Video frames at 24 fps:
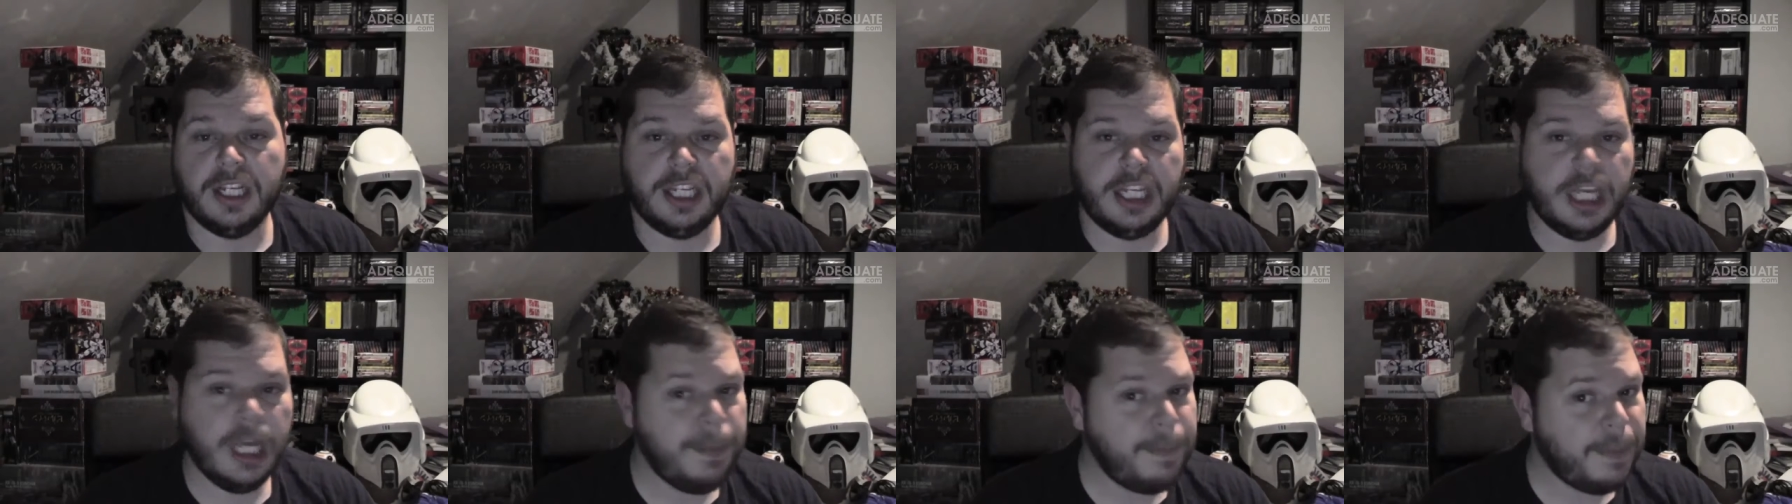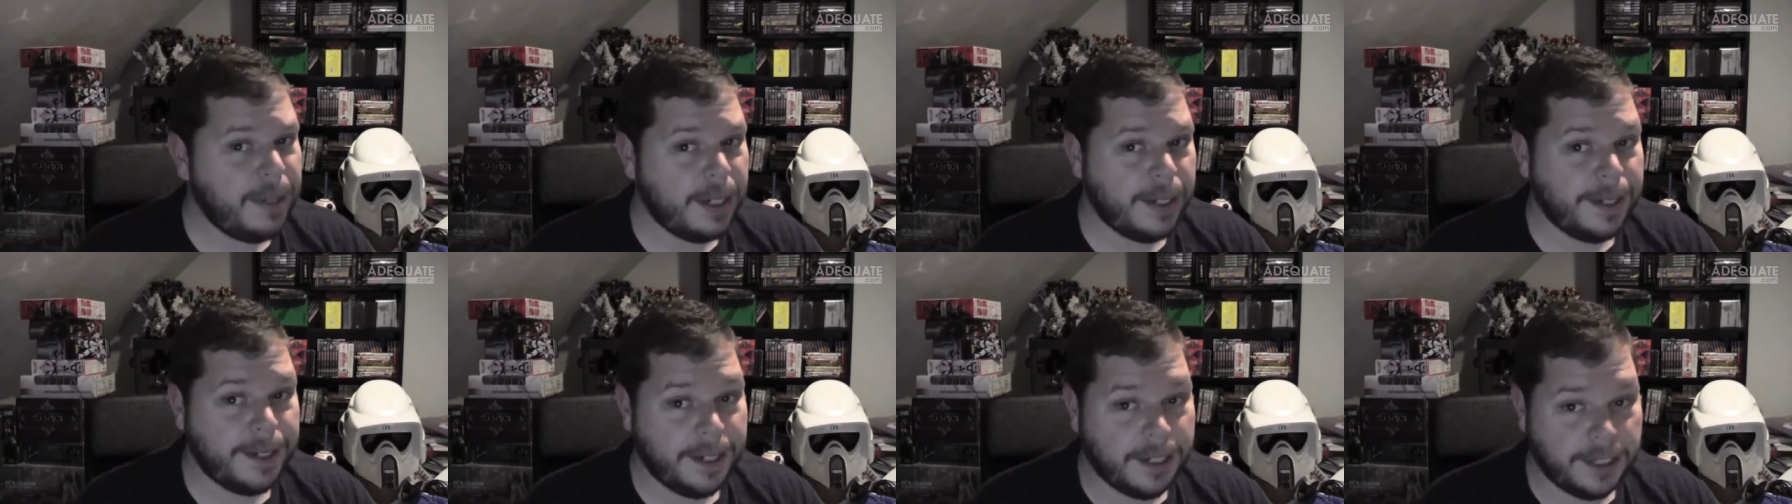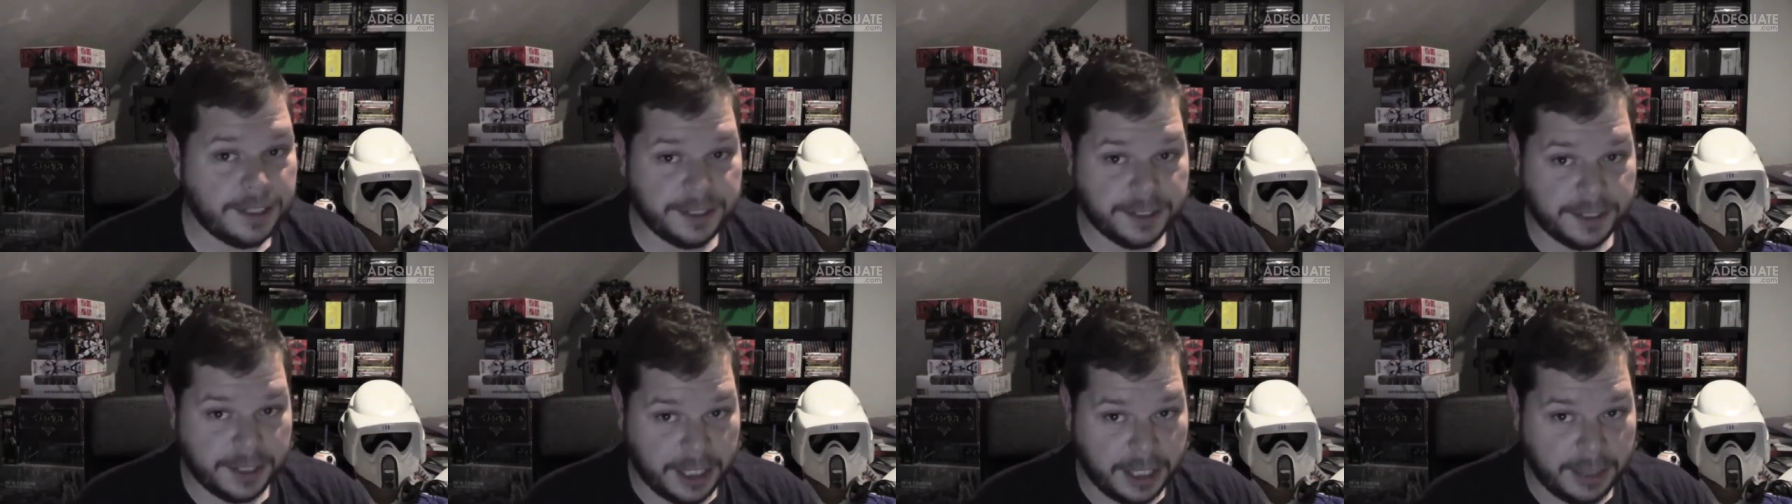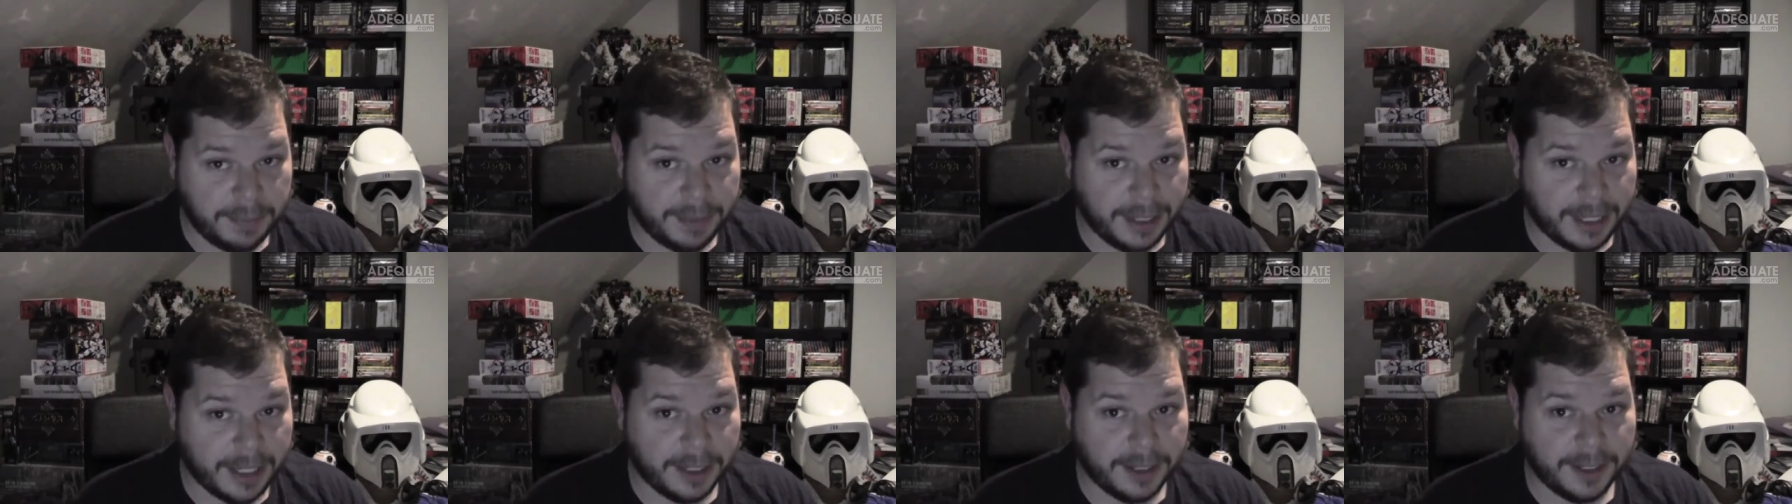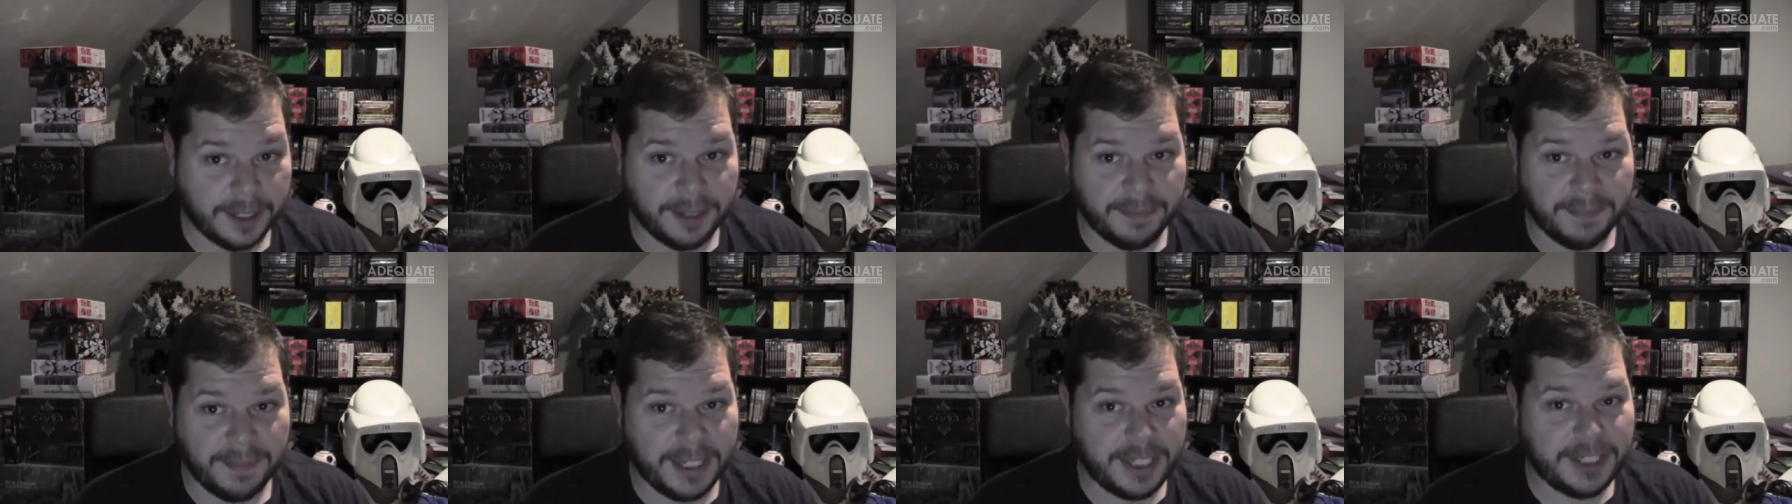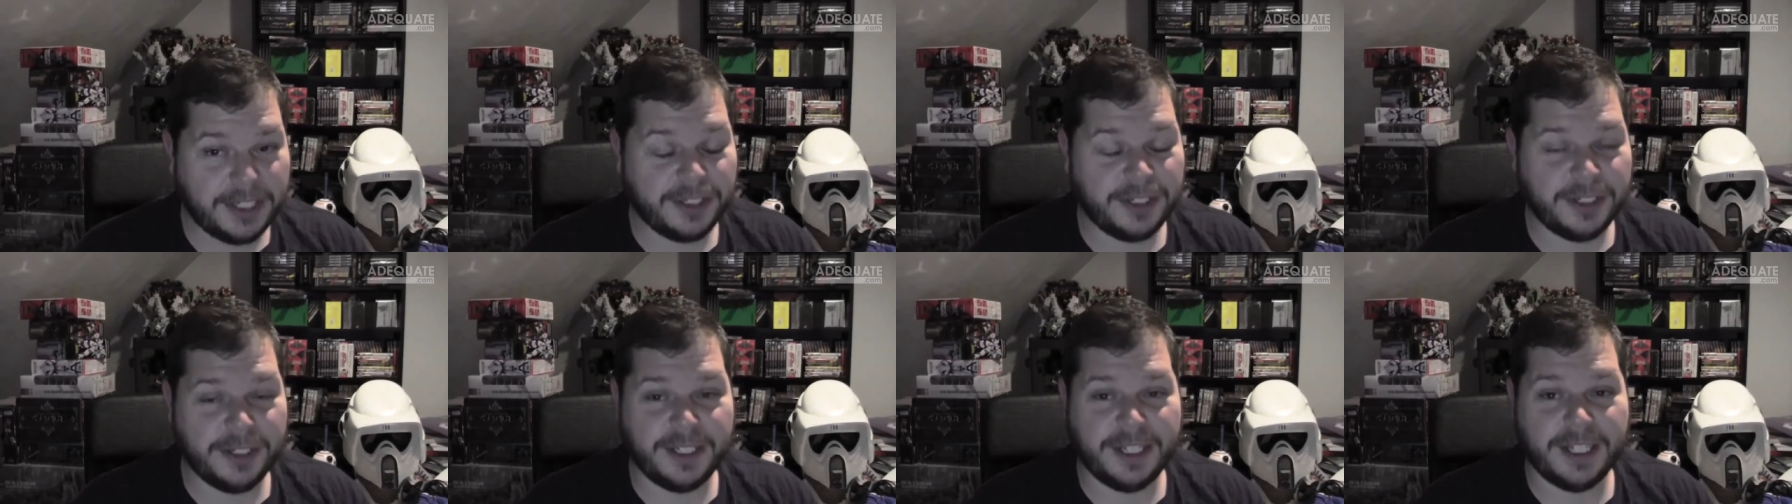keep an eye on your email and
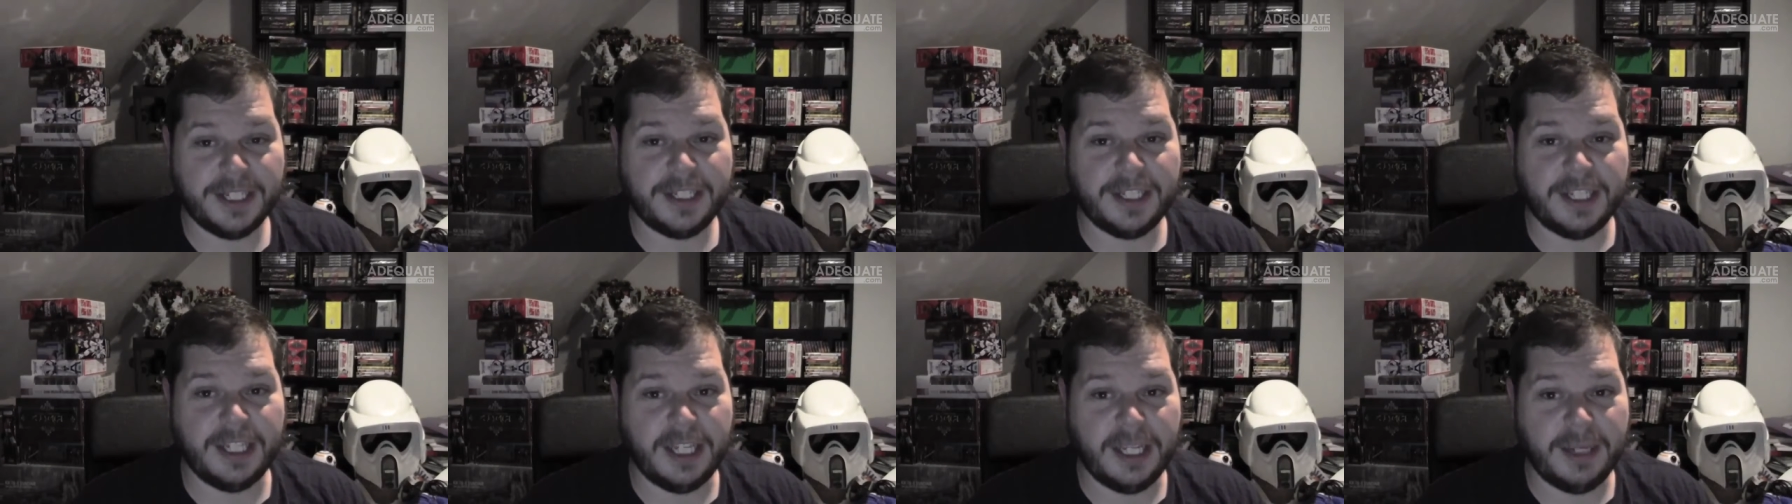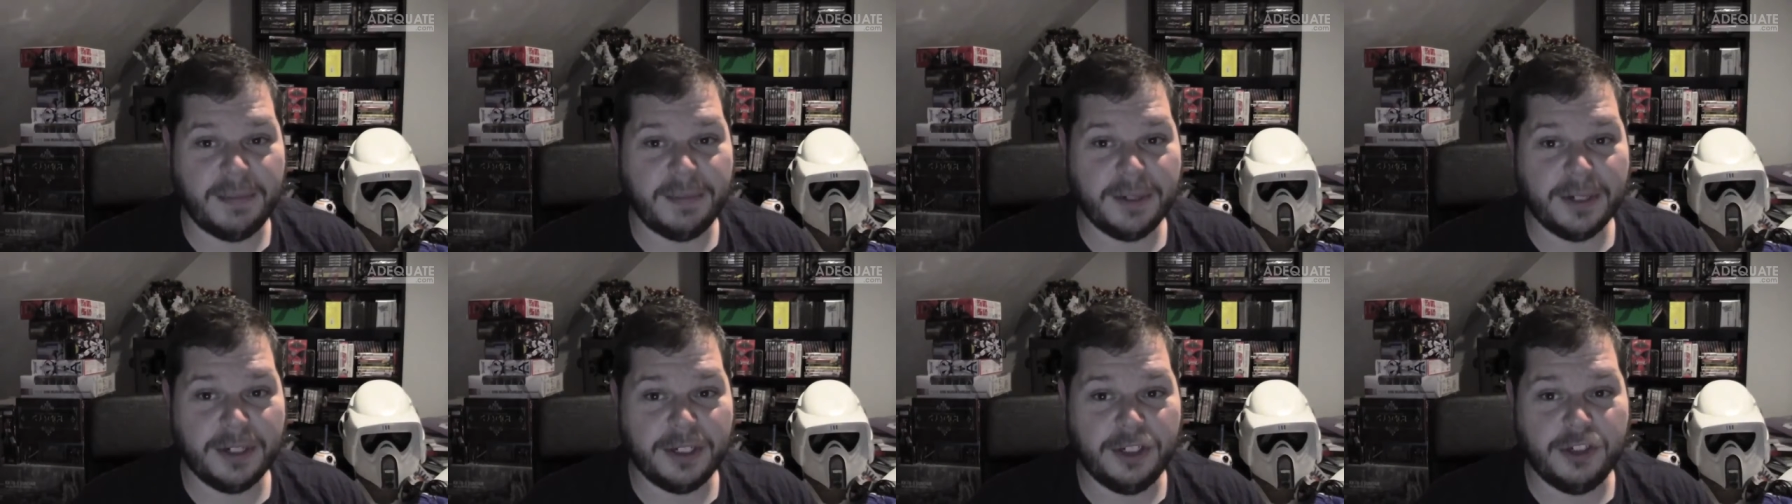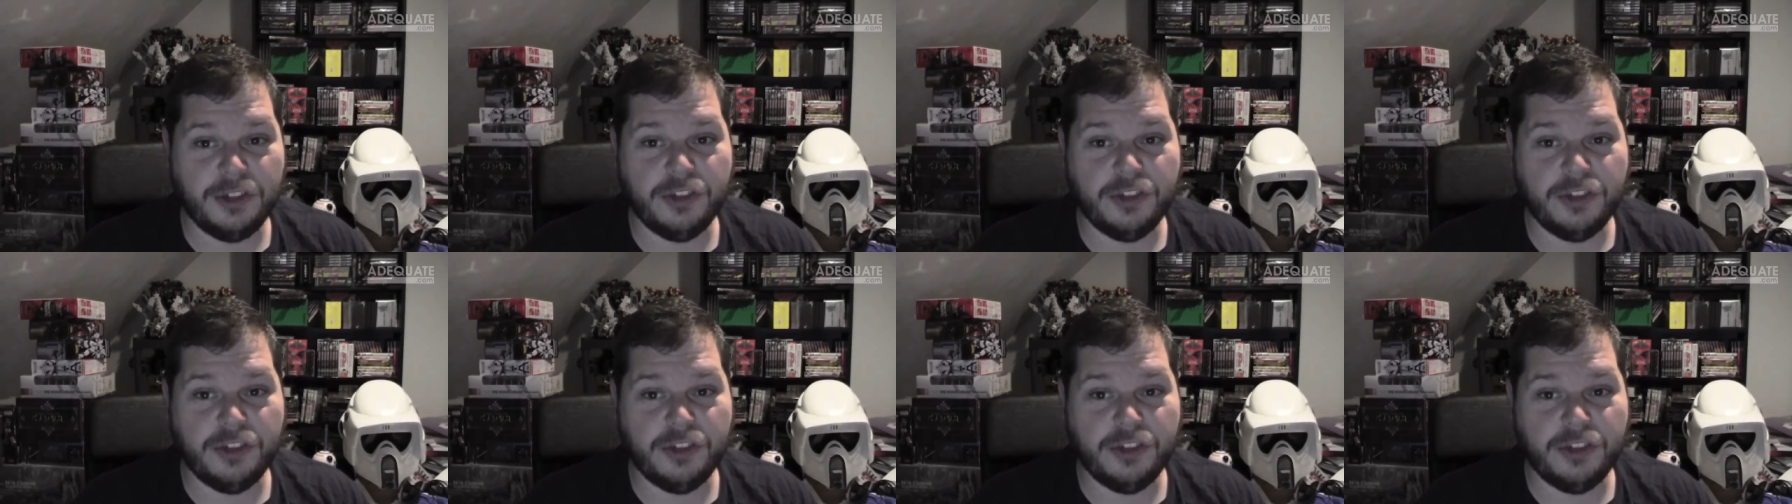make sure that the email